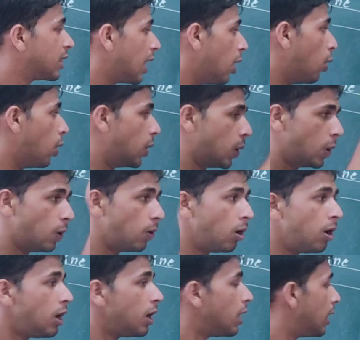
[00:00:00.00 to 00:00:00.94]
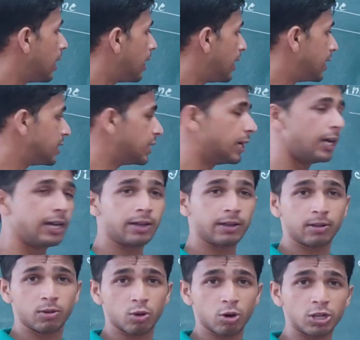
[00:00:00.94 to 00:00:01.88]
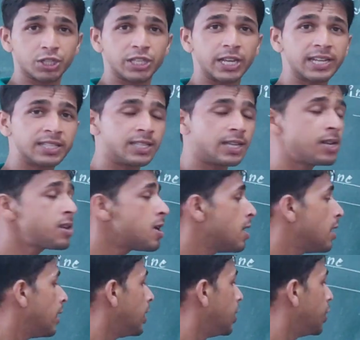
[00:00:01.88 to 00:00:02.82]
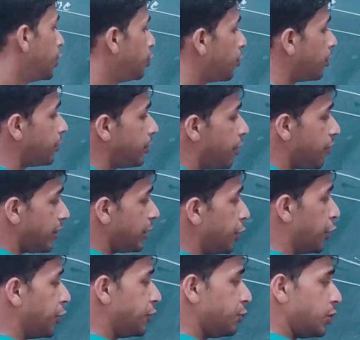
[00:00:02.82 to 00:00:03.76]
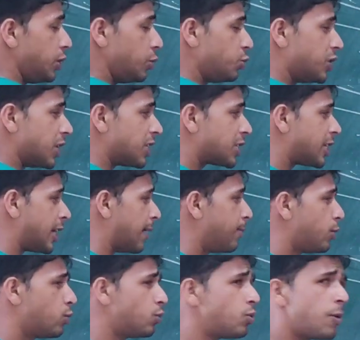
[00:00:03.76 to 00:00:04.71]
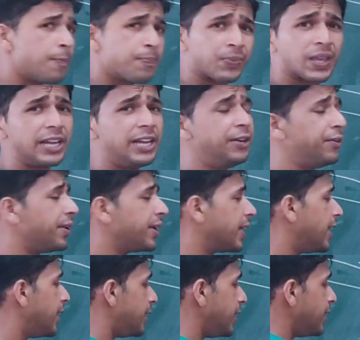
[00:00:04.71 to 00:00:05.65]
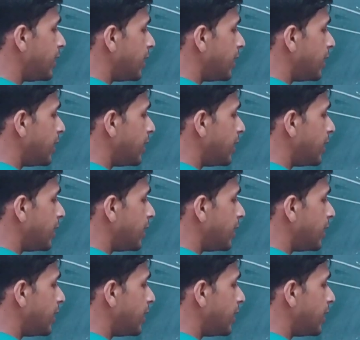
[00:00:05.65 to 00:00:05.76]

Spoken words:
the whole cross section, you just have to integrate